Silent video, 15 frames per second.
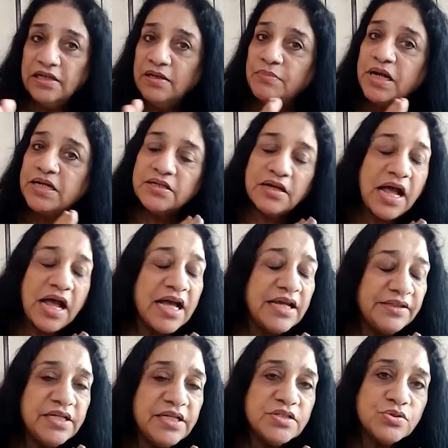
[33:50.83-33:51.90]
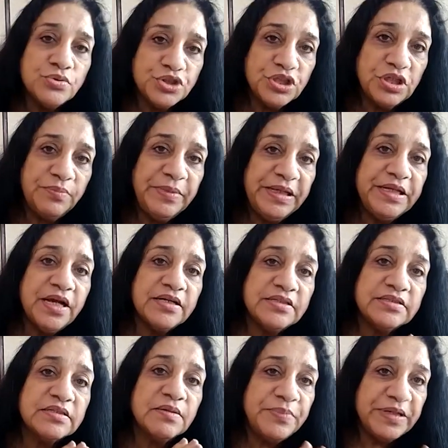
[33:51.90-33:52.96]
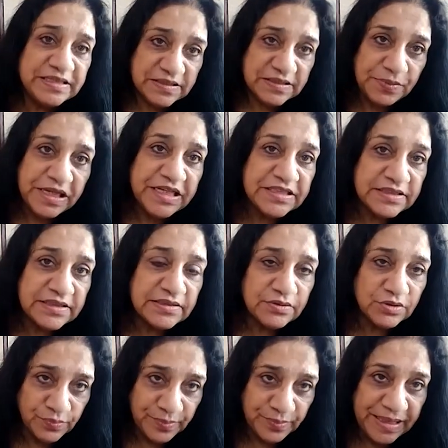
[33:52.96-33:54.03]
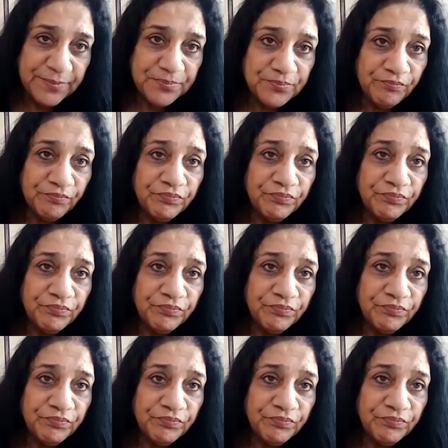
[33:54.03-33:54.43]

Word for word: But I think social media is the best place to be